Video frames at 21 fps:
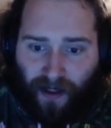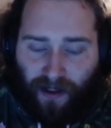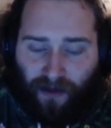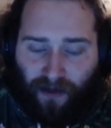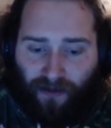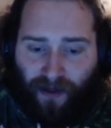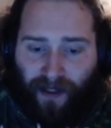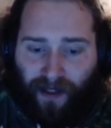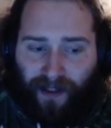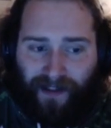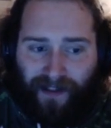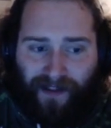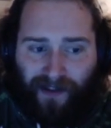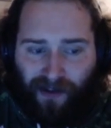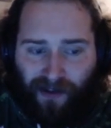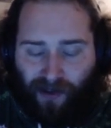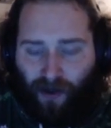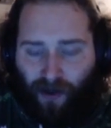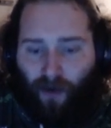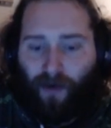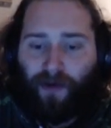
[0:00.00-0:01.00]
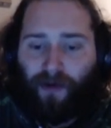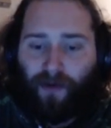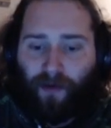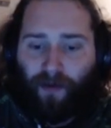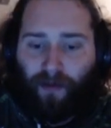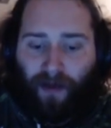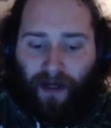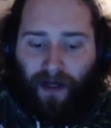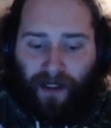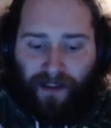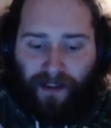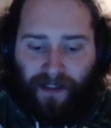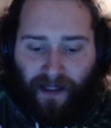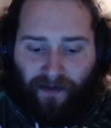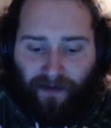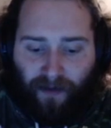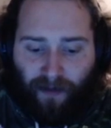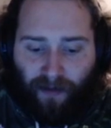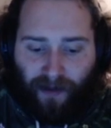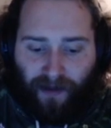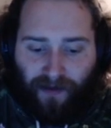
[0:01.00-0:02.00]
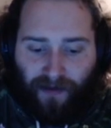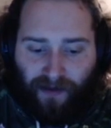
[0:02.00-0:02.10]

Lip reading: your Renain's is going to apply it to everybody,